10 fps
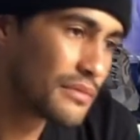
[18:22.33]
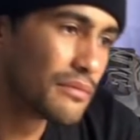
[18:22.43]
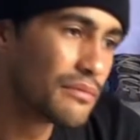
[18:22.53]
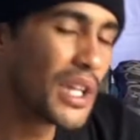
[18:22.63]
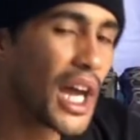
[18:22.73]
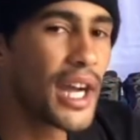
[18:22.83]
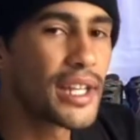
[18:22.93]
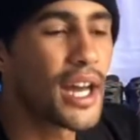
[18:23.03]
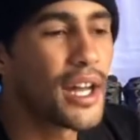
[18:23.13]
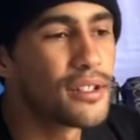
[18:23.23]
9
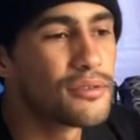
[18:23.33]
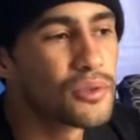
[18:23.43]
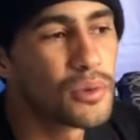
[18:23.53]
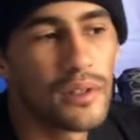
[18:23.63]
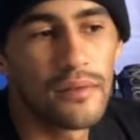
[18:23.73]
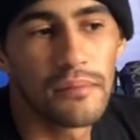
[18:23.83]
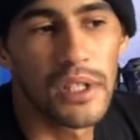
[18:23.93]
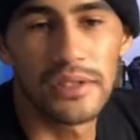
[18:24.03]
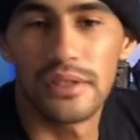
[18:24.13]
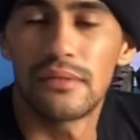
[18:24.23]
out of 12
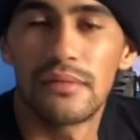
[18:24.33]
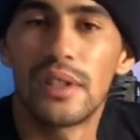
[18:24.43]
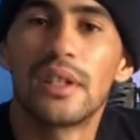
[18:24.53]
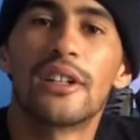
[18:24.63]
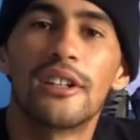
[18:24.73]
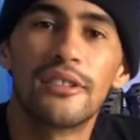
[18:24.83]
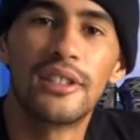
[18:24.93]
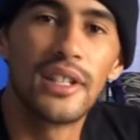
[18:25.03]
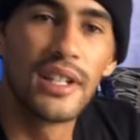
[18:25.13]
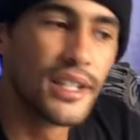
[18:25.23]
months of a year.
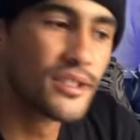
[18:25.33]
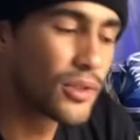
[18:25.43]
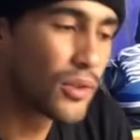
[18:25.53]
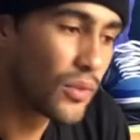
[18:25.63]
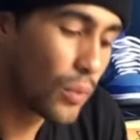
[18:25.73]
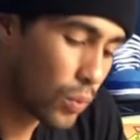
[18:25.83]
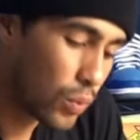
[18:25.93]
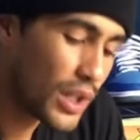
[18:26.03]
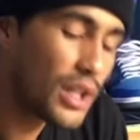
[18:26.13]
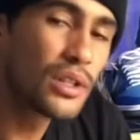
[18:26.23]
So
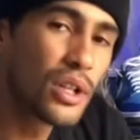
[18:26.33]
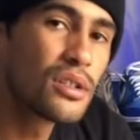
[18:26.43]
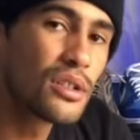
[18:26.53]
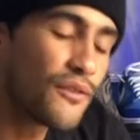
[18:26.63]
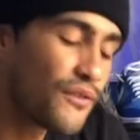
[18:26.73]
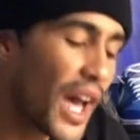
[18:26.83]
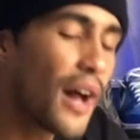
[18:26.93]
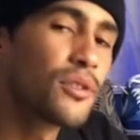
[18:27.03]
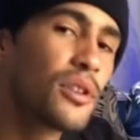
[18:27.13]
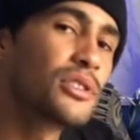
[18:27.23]
we literally
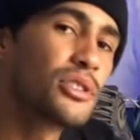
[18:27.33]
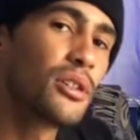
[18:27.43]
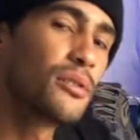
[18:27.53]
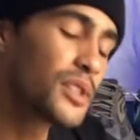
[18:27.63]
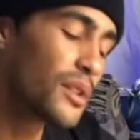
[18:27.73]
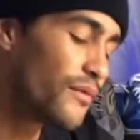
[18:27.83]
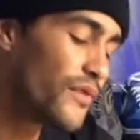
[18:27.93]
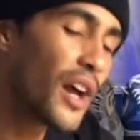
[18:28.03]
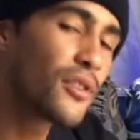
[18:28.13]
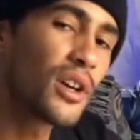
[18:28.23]
found ourselves and
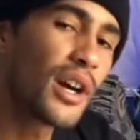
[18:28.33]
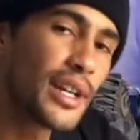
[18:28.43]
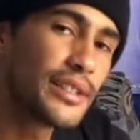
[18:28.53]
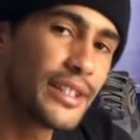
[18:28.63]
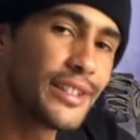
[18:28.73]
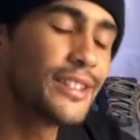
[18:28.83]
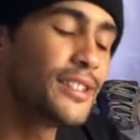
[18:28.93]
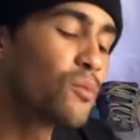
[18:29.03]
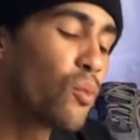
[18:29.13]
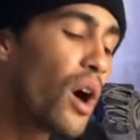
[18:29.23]
found our
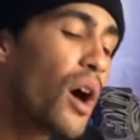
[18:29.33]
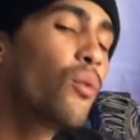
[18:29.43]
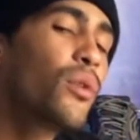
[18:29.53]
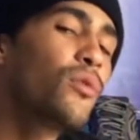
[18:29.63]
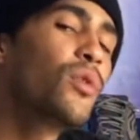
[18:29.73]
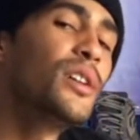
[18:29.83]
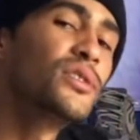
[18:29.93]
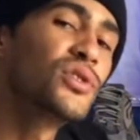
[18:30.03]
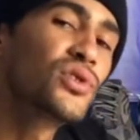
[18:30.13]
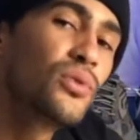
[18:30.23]
identities while we were in
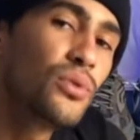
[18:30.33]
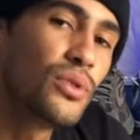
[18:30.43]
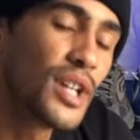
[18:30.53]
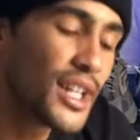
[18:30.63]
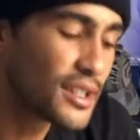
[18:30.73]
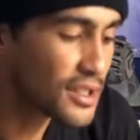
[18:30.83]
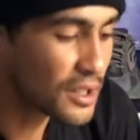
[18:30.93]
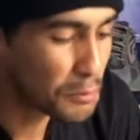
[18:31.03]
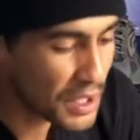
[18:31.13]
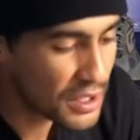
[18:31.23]
school, and it
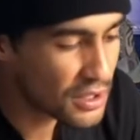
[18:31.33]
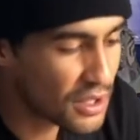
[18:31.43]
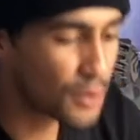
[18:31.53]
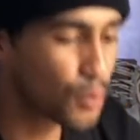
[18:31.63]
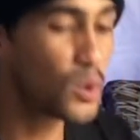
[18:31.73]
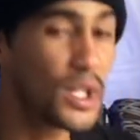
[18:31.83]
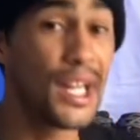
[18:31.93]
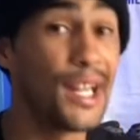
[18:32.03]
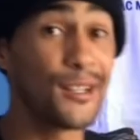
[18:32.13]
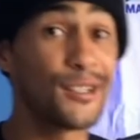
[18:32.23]
depended on what
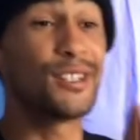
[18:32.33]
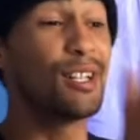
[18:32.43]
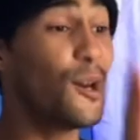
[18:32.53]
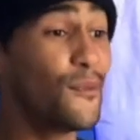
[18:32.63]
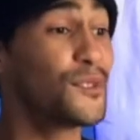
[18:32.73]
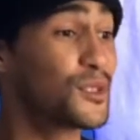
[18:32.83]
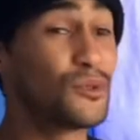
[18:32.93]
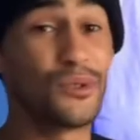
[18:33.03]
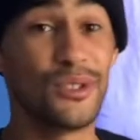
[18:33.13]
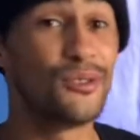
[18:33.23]
area of the
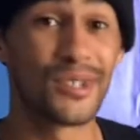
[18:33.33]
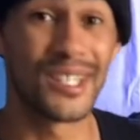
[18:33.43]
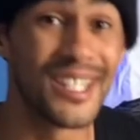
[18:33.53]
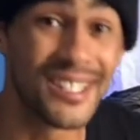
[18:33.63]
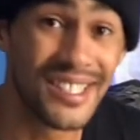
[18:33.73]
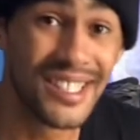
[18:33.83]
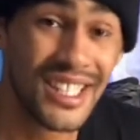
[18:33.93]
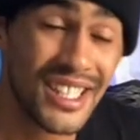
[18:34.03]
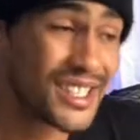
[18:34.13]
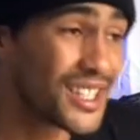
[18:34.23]
school you were in.
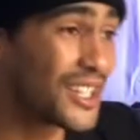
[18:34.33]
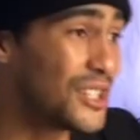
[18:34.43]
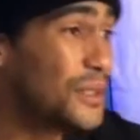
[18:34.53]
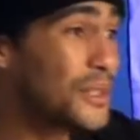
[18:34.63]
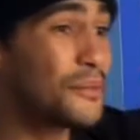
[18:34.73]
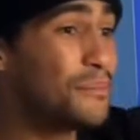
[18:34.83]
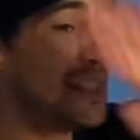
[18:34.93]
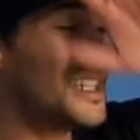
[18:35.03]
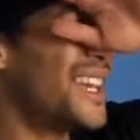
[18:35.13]
Like, you could be